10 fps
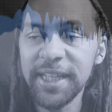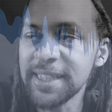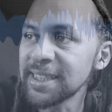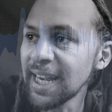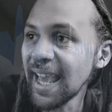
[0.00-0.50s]

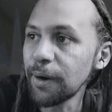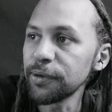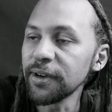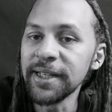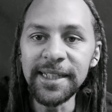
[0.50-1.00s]
thinks
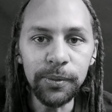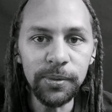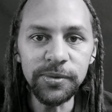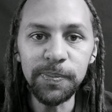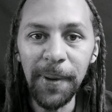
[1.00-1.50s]
louder
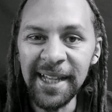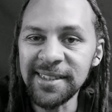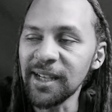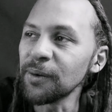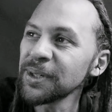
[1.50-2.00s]
equals
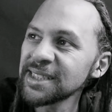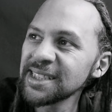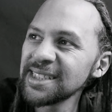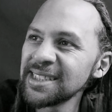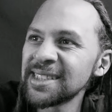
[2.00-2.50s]
better,
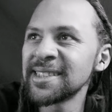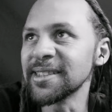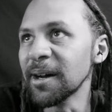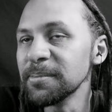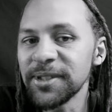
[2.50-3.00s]
which is
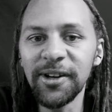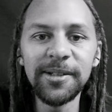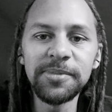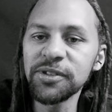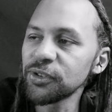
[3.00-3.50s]

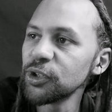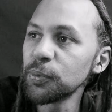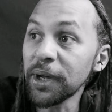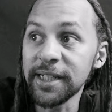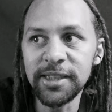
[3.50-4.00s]
sometimes
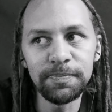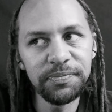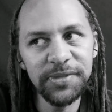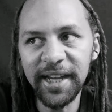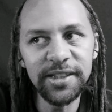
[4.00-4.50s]
true, but it's
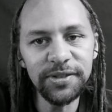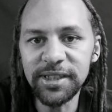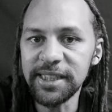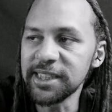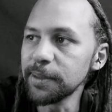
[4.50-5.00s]

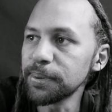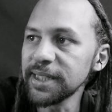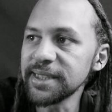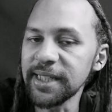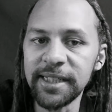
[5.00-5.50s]
dangerously
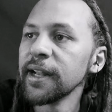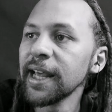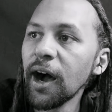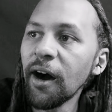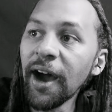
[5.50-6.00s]

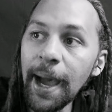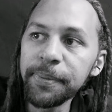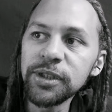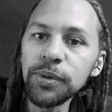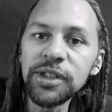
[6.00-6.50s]
simplistic. Now, I
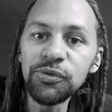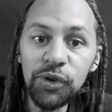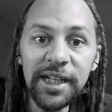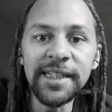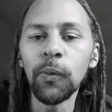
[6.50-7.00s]
happen to
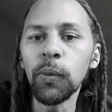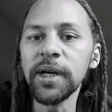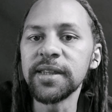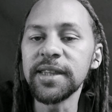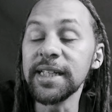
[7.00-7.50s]
agree
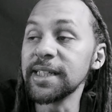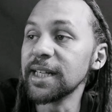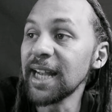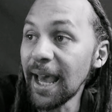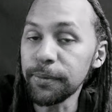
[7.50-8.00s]
with
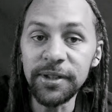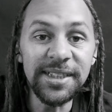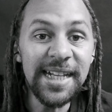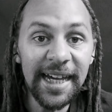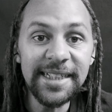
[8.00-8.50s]
the
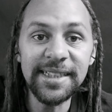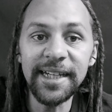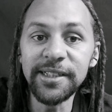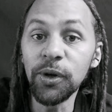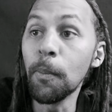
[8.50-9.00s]
loudness
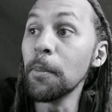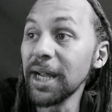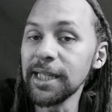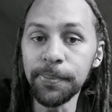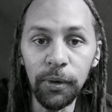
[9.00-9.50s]
naysayers on
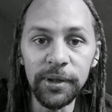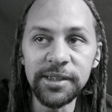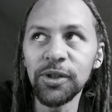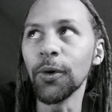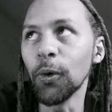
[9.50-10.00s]
many
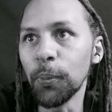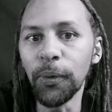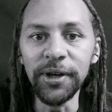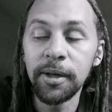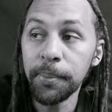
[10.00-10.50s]
points, not all
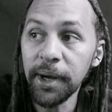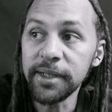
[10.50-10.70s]
points,